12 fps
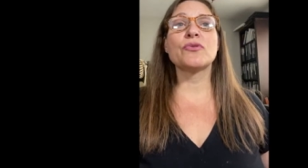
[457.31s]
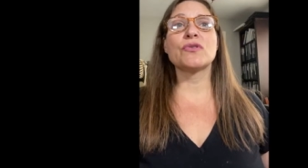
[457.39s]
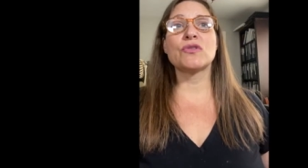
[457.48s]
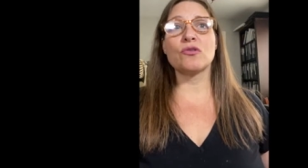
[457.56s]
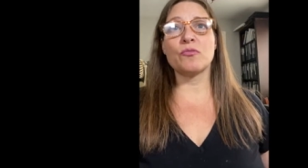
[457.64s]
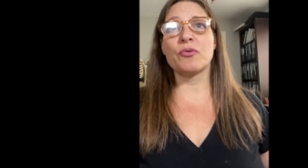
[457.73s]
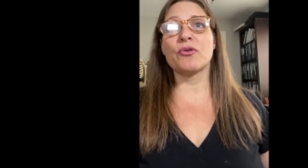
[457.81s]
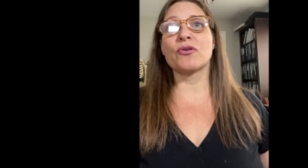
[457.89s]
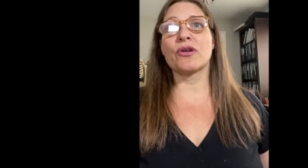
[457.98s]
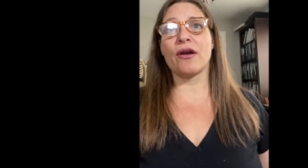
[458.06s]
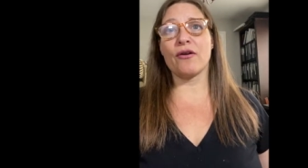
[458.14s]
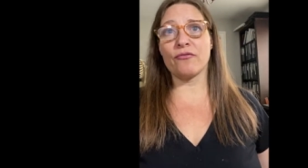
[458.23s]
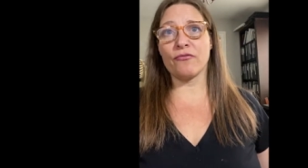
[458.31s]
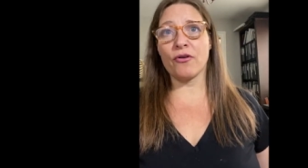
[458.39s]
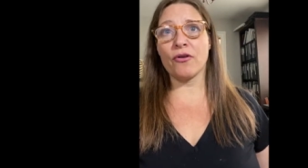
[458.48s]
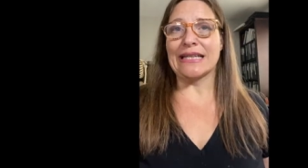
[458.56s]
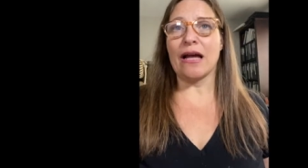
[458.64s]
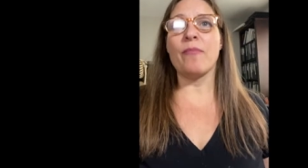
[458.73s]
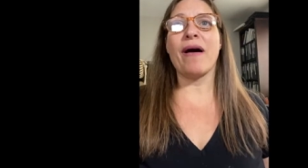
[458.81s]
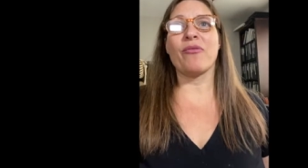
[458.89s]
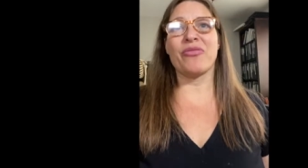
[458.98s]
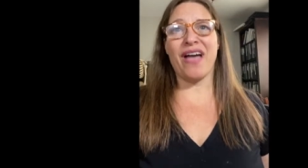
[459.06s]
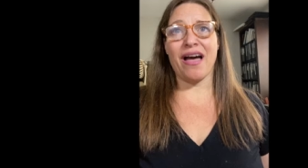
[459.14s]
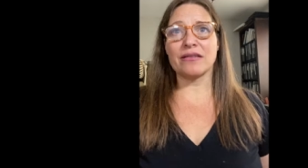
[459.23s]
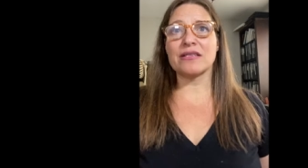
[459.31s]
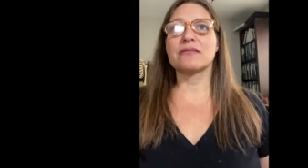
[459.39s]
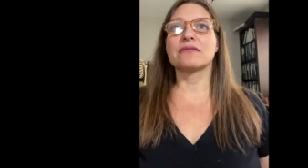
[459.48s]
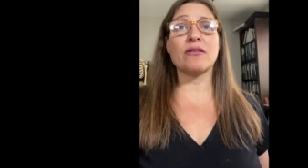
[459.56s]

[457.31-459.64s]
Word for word: super careful about that